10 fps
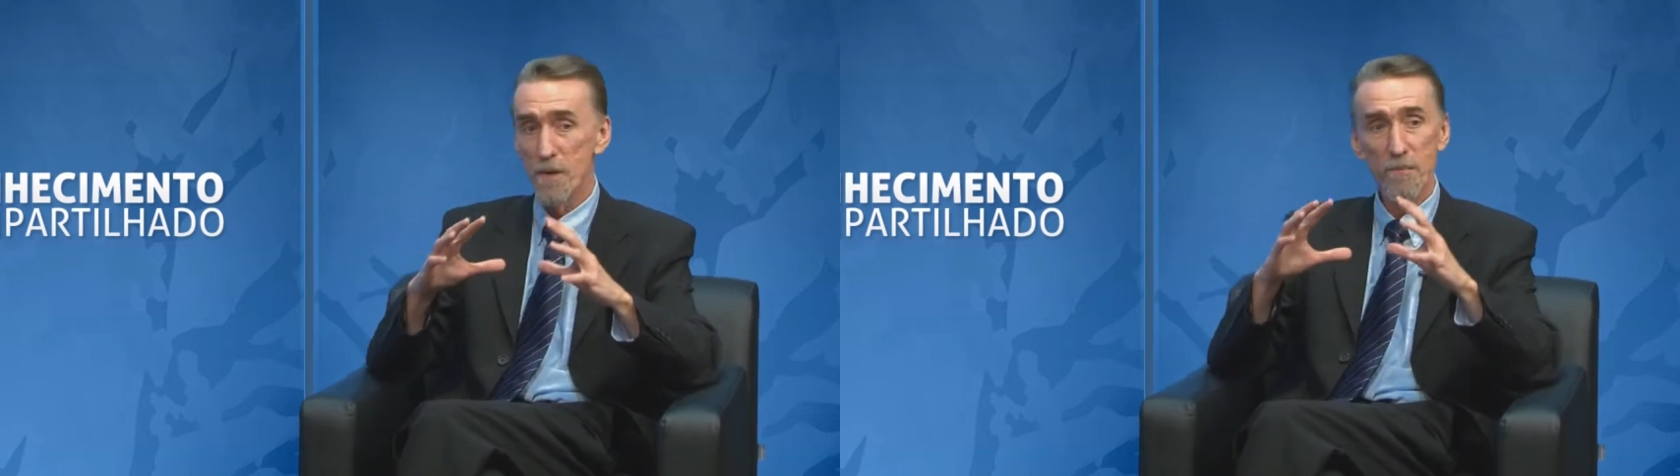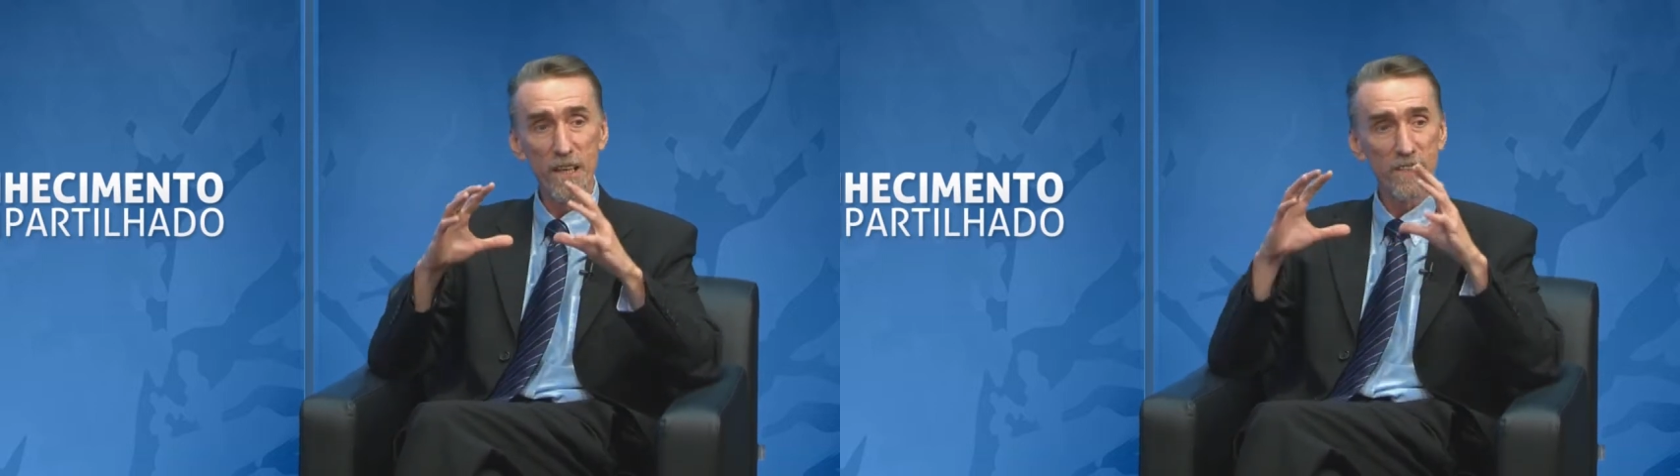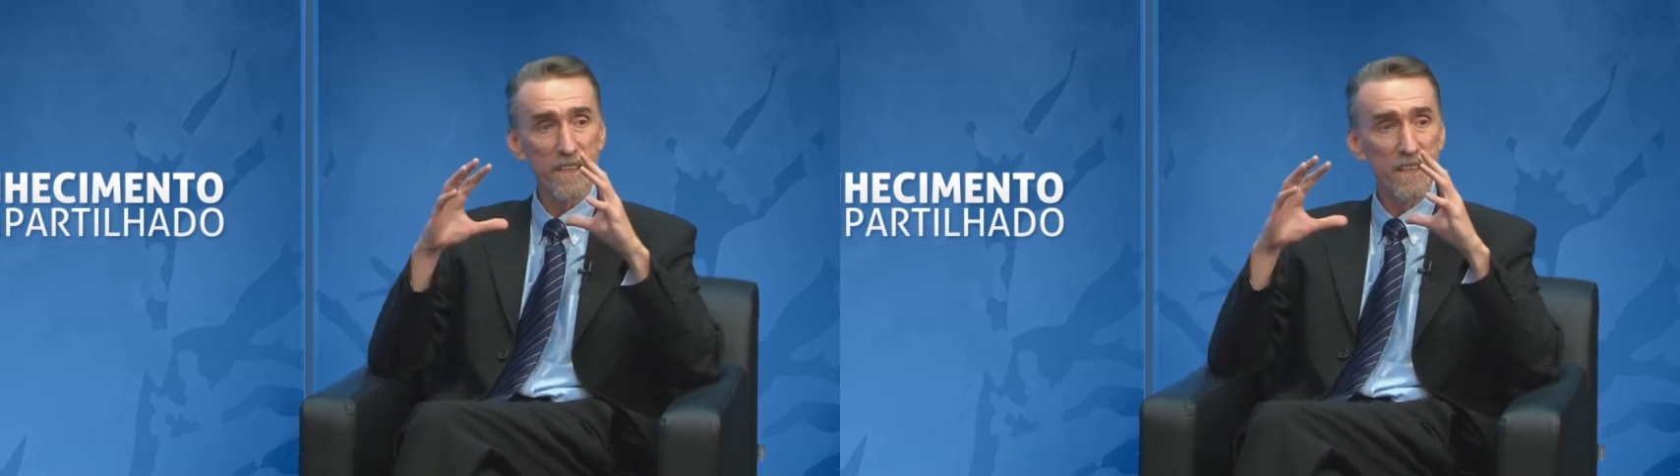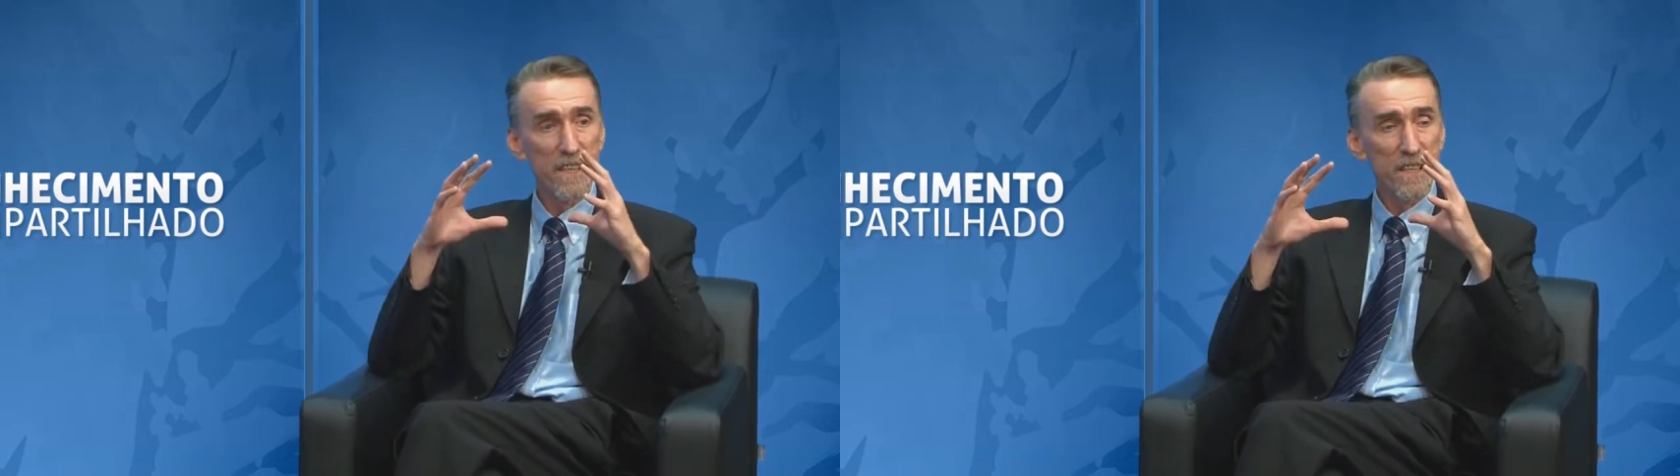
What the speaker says: But